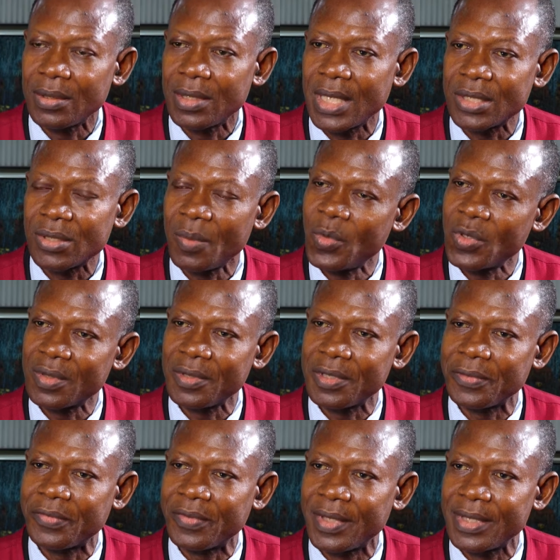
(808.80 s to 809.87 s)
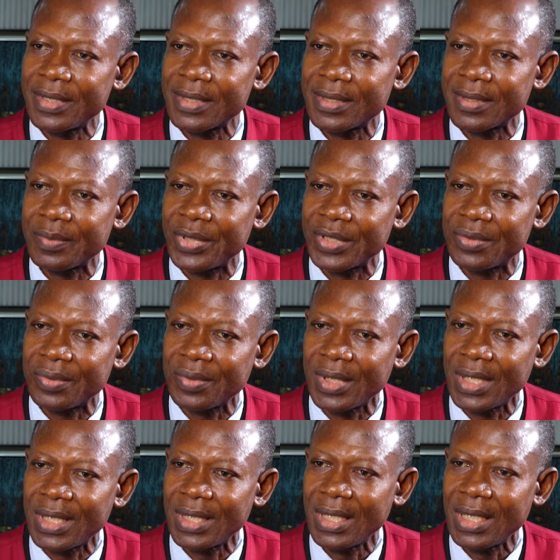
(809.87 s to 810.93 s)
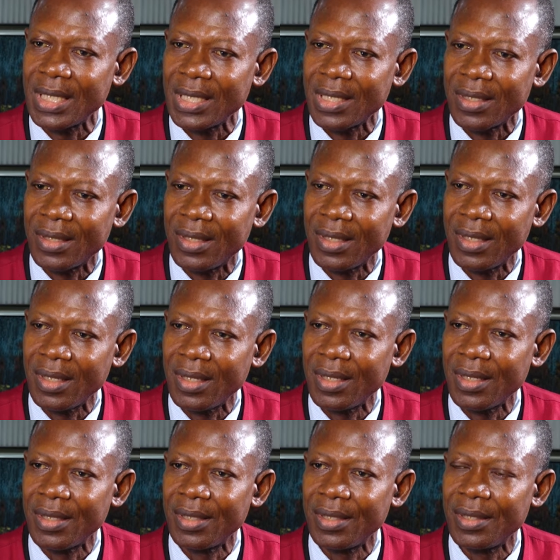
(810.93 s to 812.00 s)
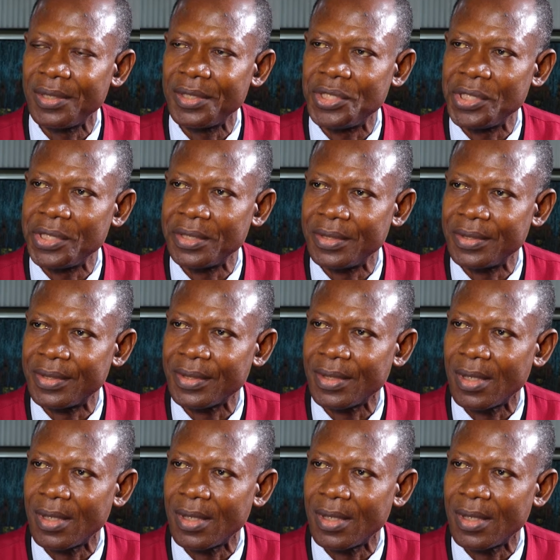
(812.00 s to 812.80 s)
there's almost no difference between the yield